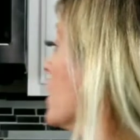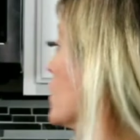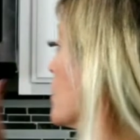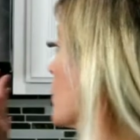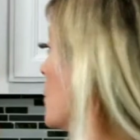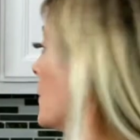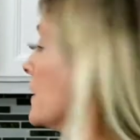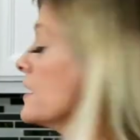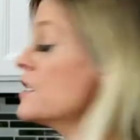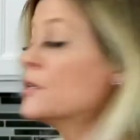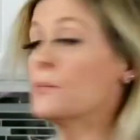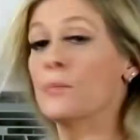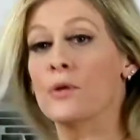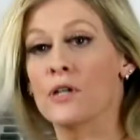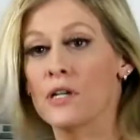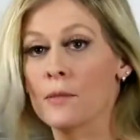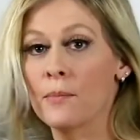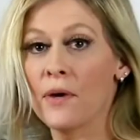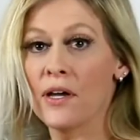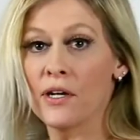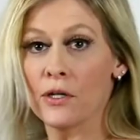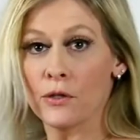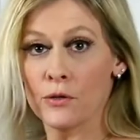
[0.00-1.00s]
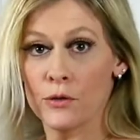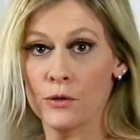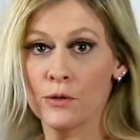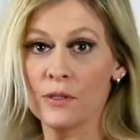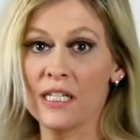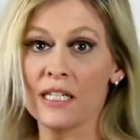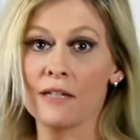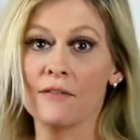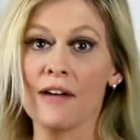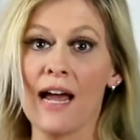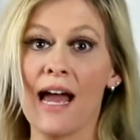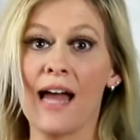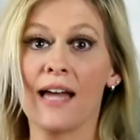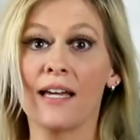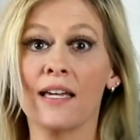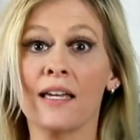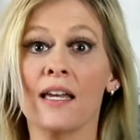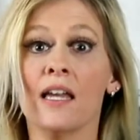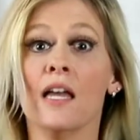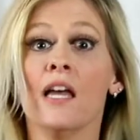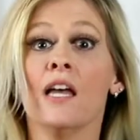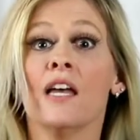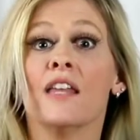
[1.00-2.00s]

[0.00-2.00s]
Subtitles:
you're going to put them on a cooling rack.